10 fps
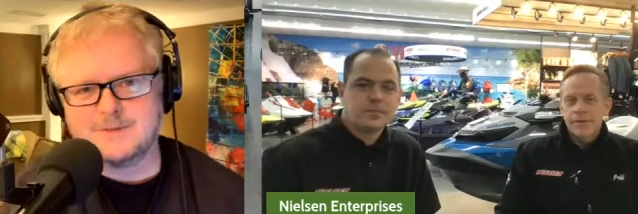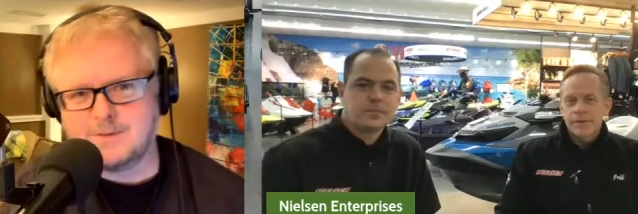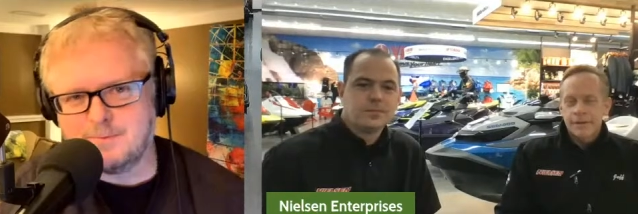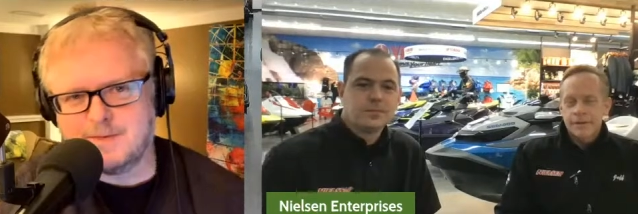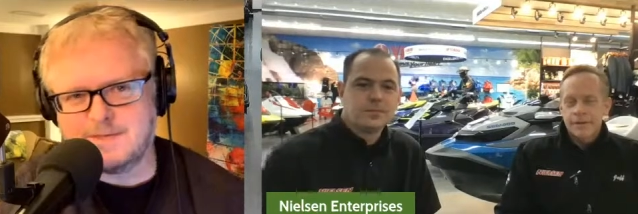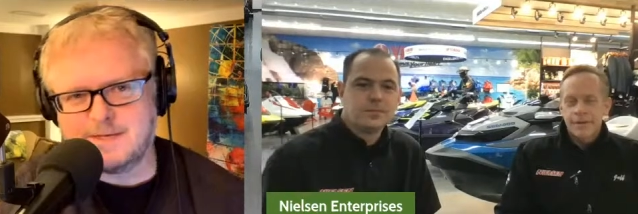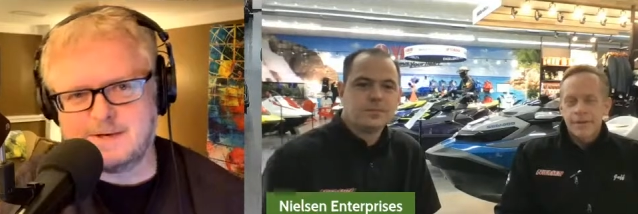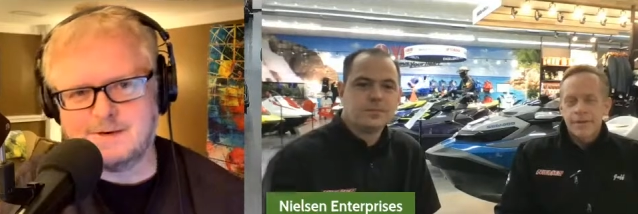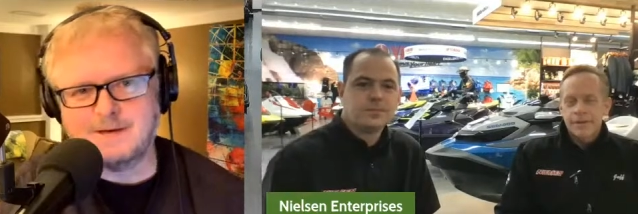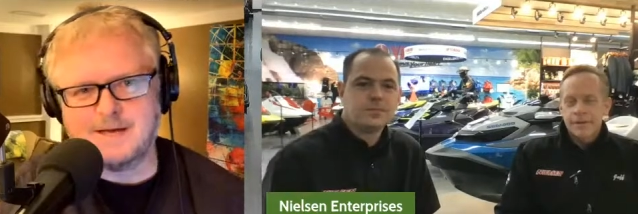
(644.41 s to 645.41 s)
Speaker 1: and it was a
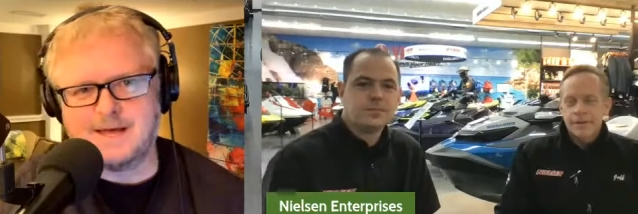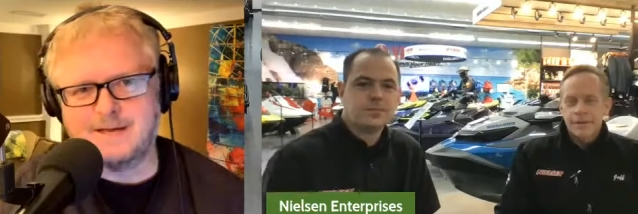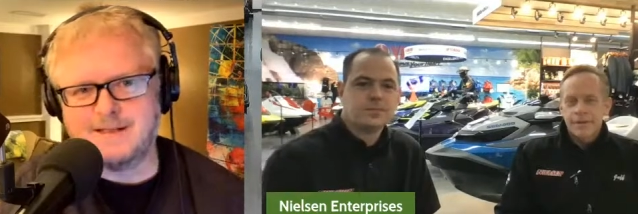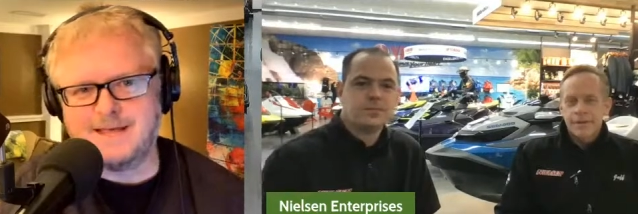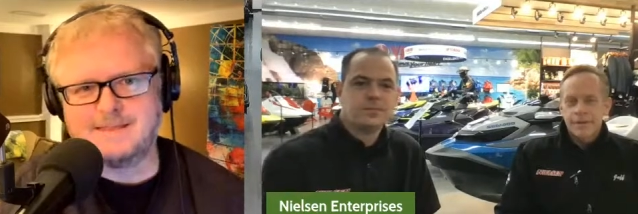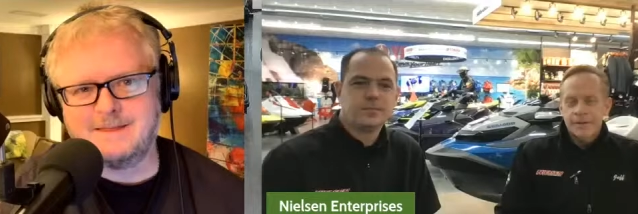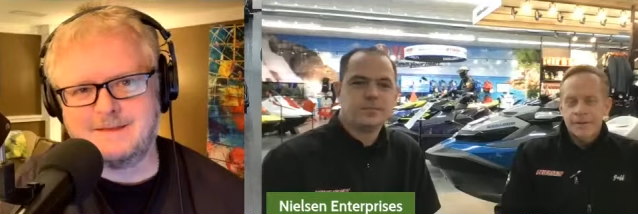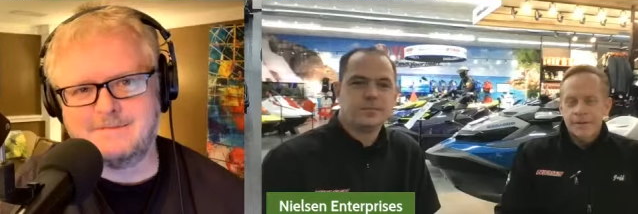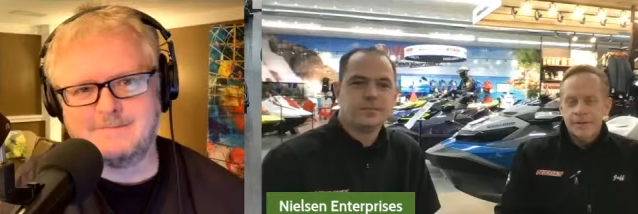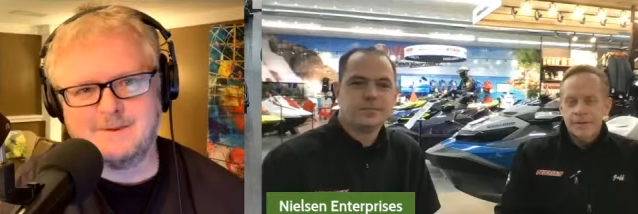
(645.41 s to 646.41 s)
three seater and
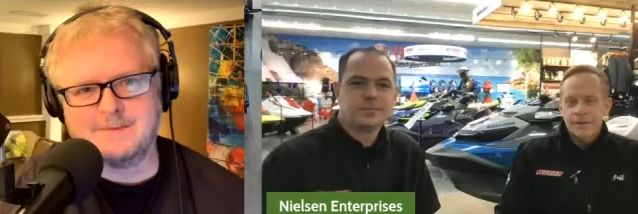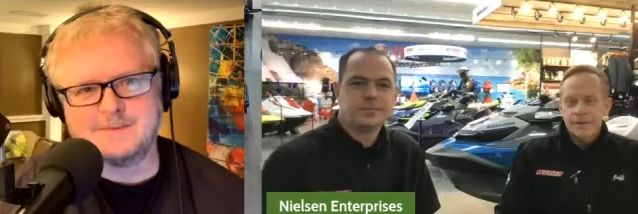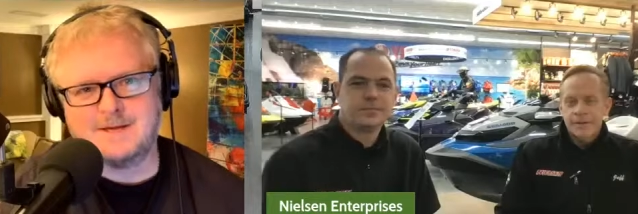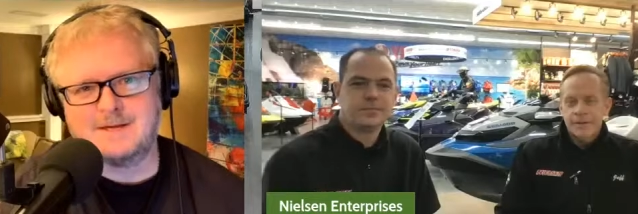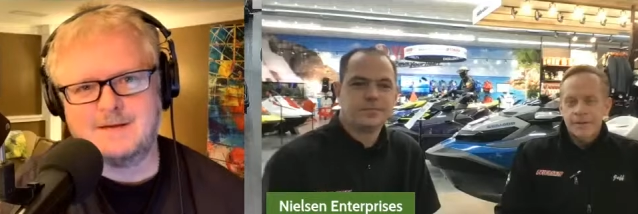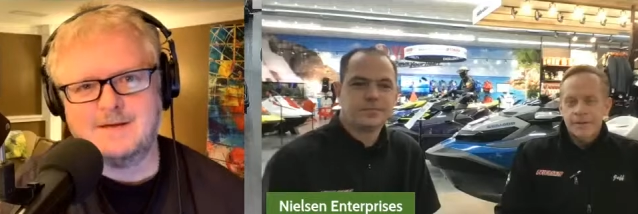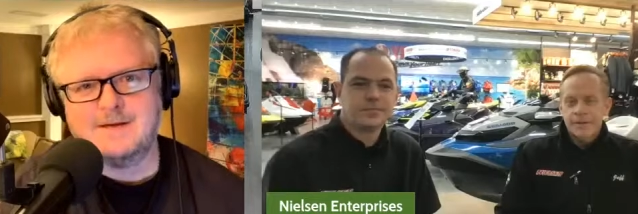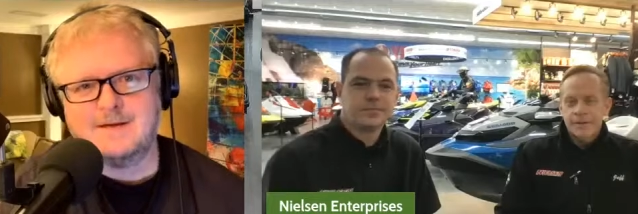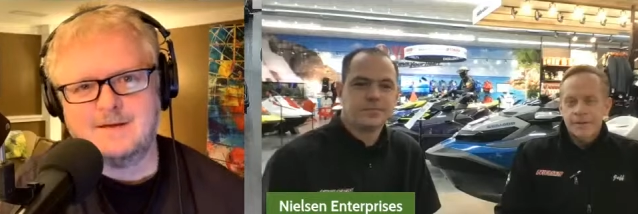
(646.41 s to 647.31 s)
that thing it was like